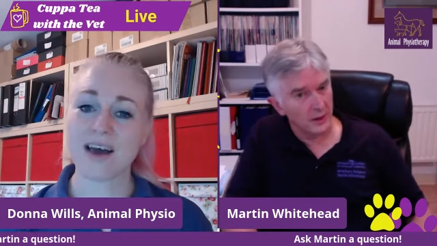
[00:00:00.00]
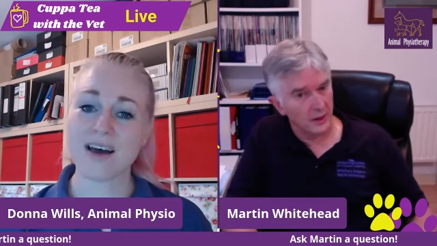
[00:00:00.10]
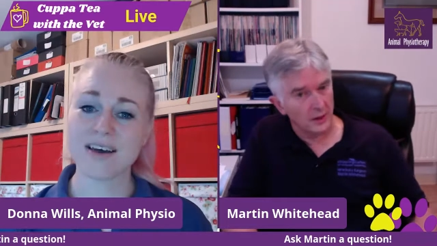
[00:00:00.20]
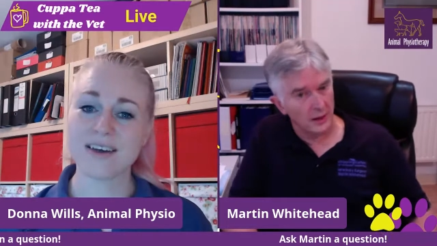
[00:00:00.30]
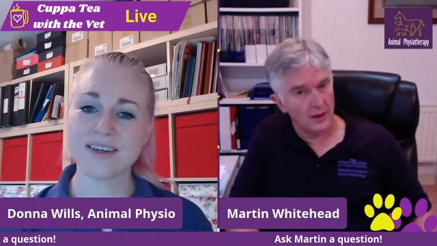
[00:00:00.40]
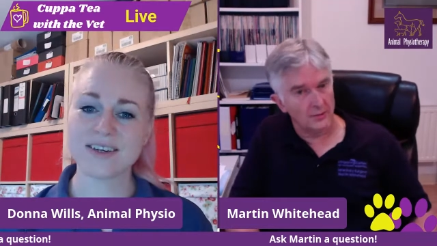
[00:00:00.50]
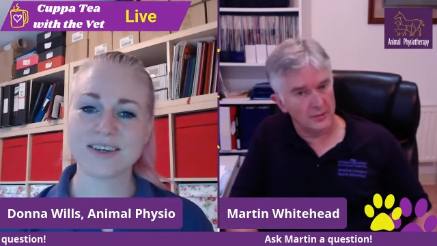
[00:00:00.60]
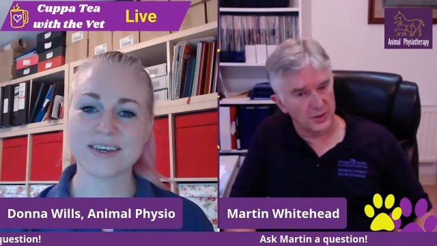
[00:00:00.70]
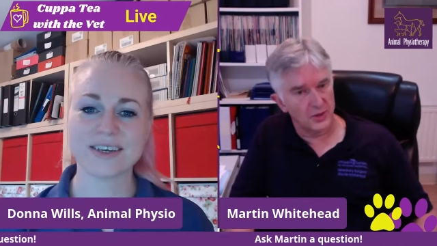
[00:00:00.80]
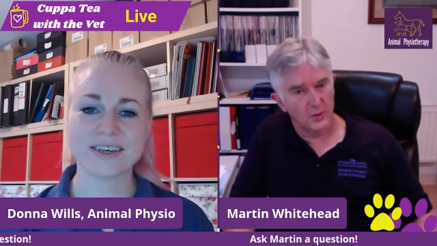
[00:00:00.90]
Speaker 1: Oh.
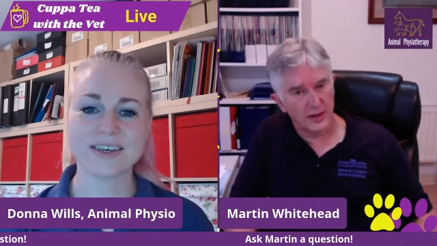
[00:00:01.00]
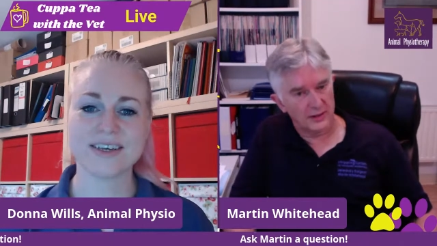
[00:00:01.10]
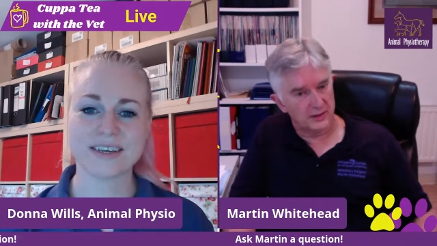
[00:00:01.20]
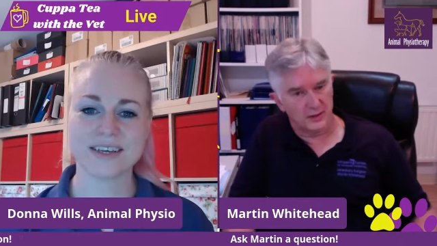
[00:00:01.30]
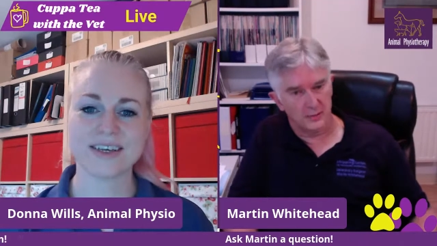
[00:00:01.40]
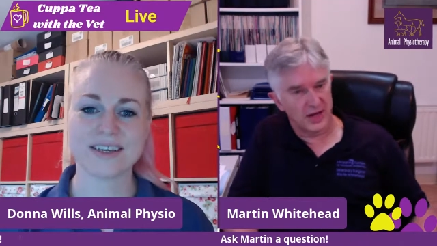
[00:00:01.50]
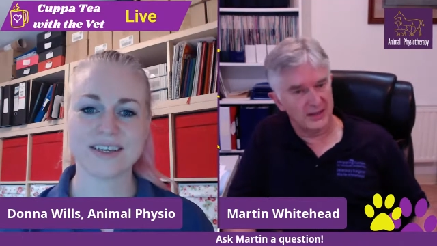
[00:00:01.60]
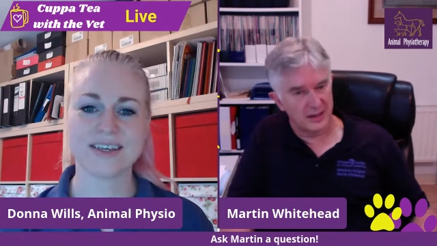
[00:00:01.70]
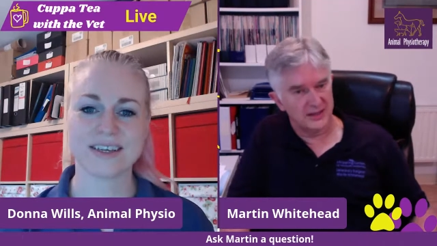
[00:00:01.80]
Um, so I went to place our